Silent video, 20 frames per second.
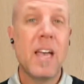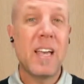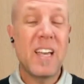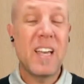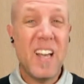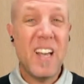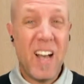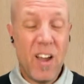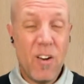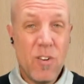
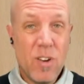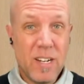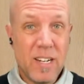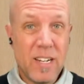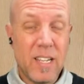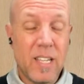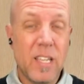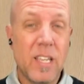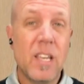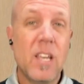
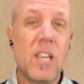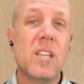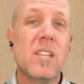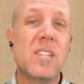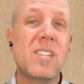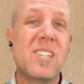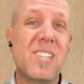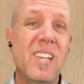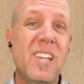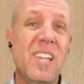currently
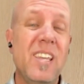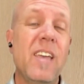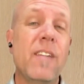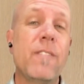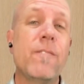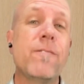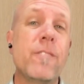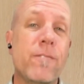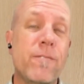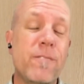sitting at
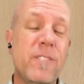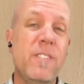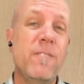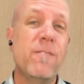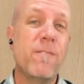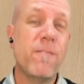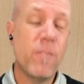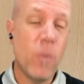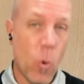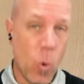
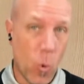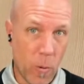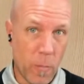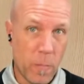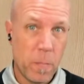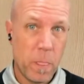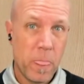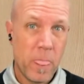54.